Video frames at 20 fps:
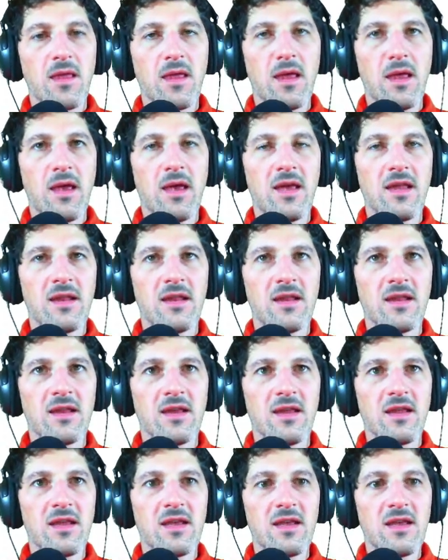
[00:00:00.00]
And
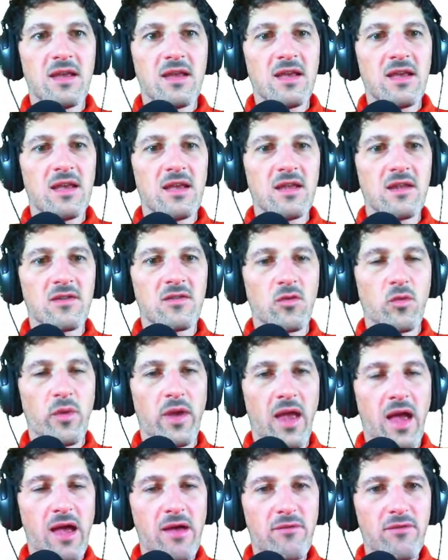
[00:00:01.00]
so we
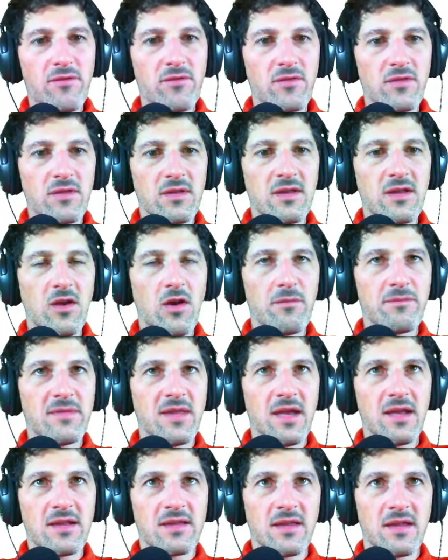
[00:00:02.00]
have the
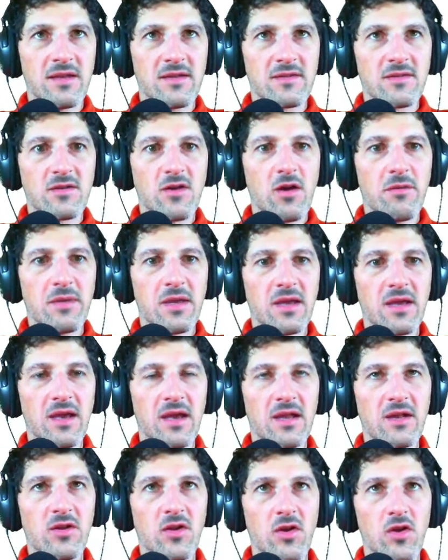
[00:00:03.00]
update that is coming
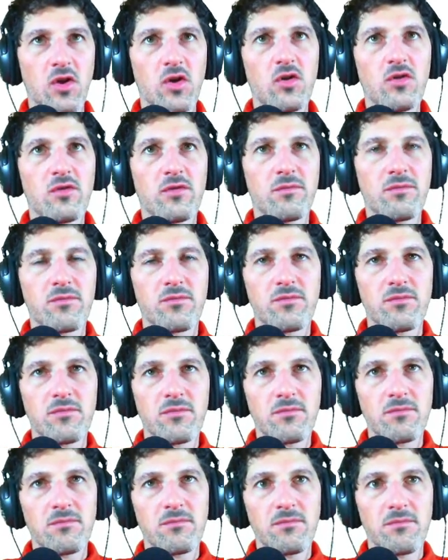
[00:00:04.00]
in the node
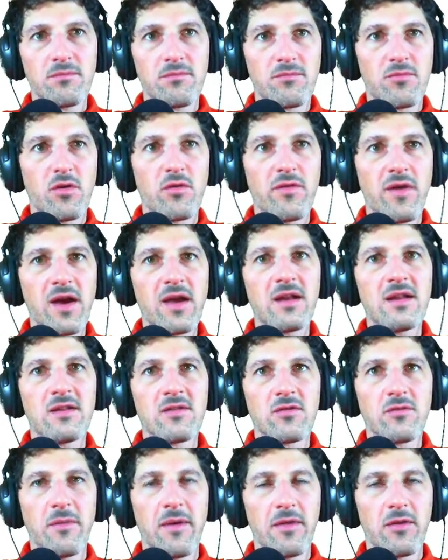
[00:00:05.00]
provided
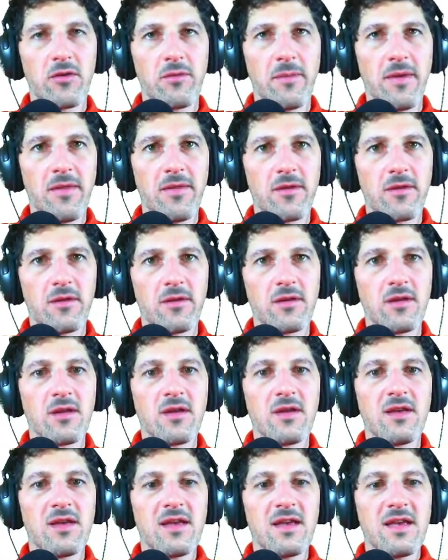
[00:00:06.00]
to the method
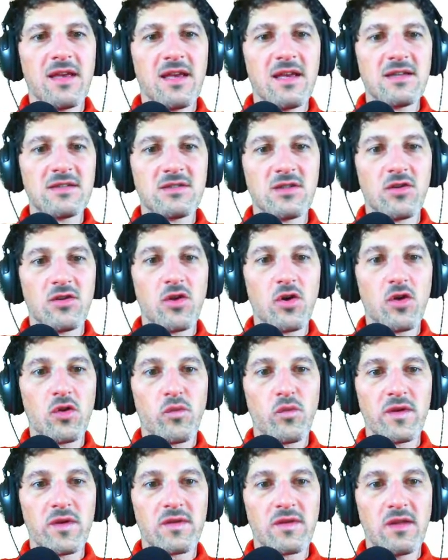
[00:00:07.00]
is the node
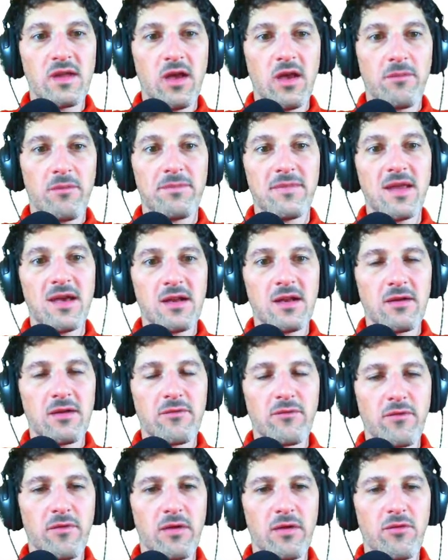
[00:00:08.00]
with the updated
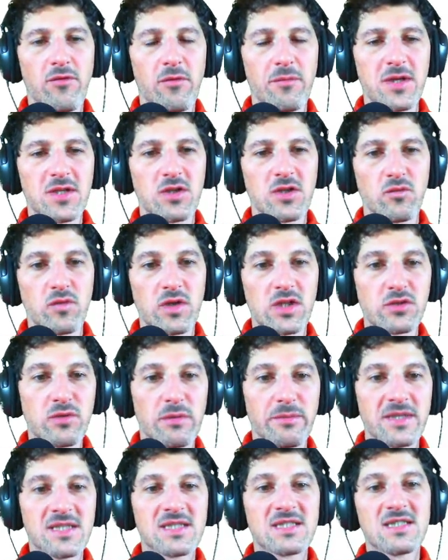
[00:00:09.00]
information, which will
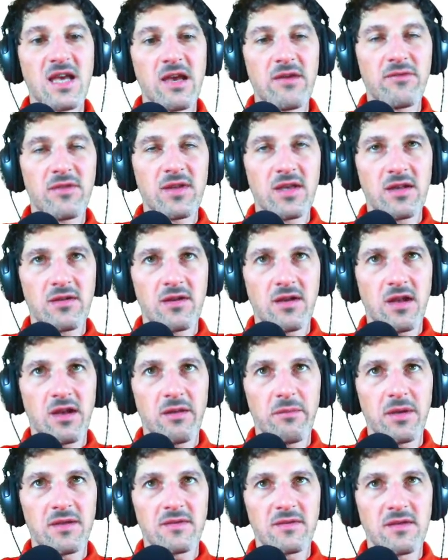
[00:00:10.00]
be saved in the
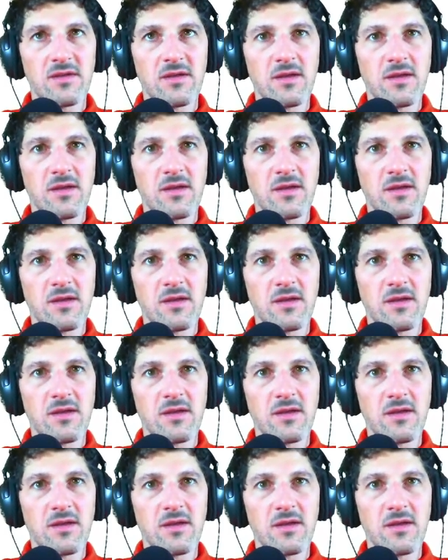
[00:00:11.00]
database.